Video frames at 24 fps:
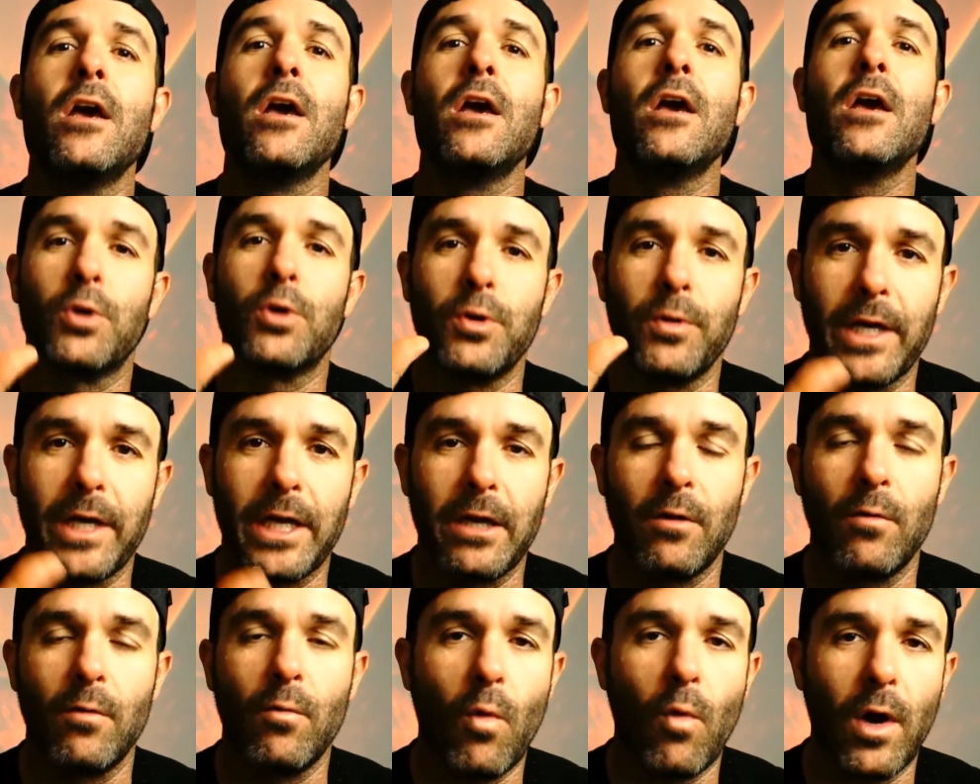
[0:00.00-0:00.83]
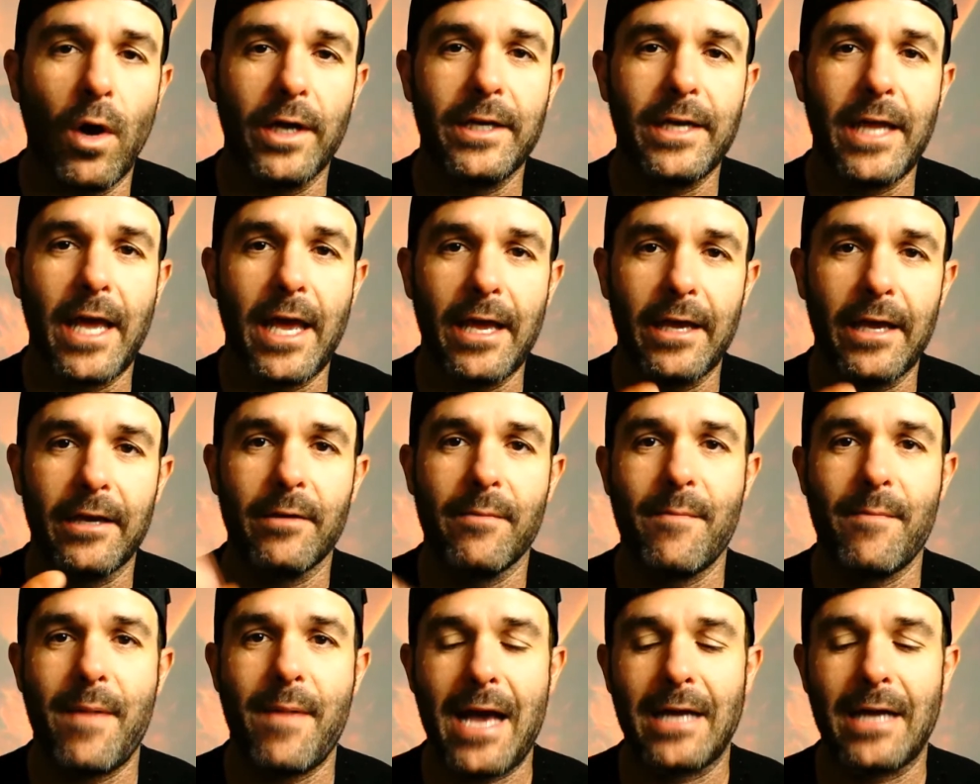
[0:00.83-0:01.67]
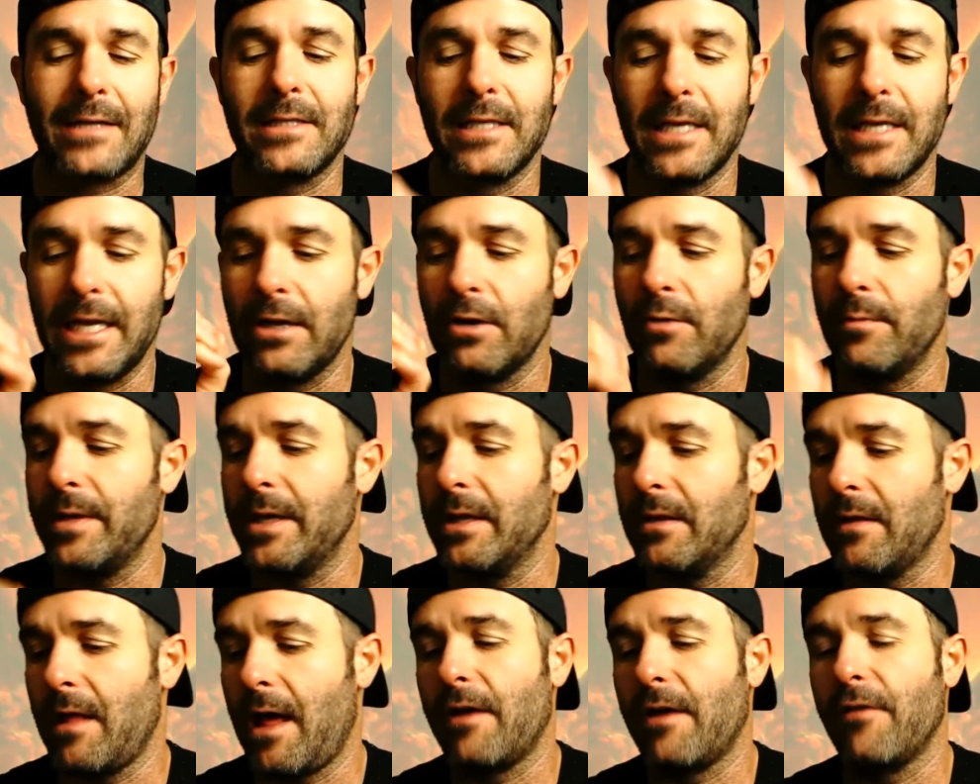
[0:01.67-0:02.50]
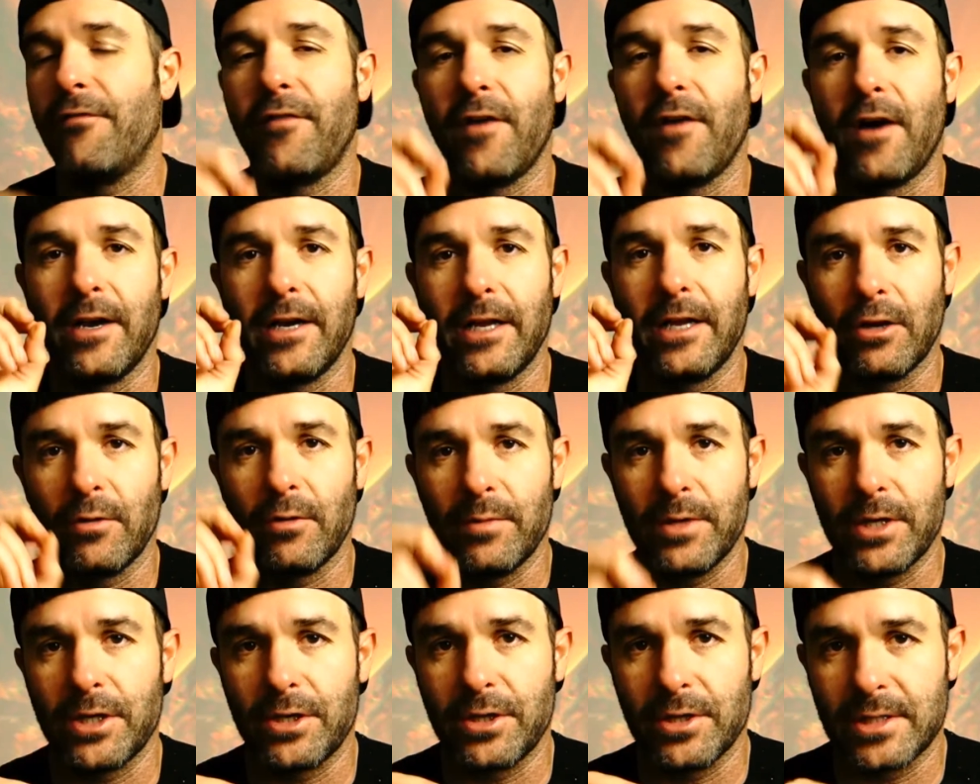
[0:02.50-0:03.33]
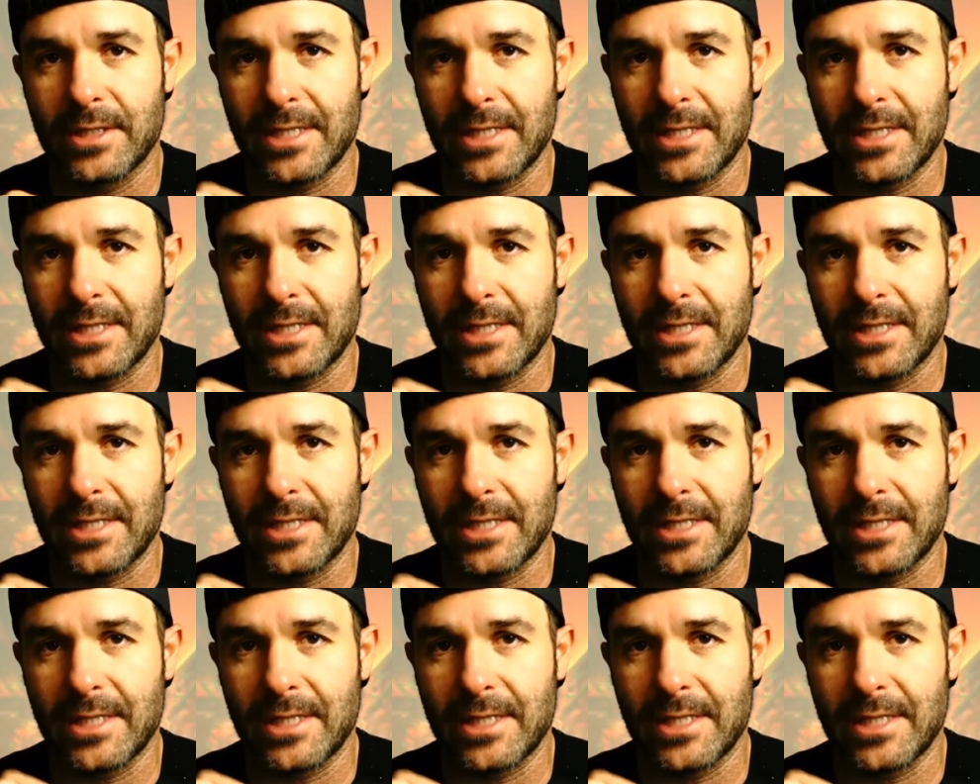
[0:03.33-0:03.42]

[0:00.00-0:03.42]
We're doing it in one day compacted. It'll be a lot of fun. It'll be a good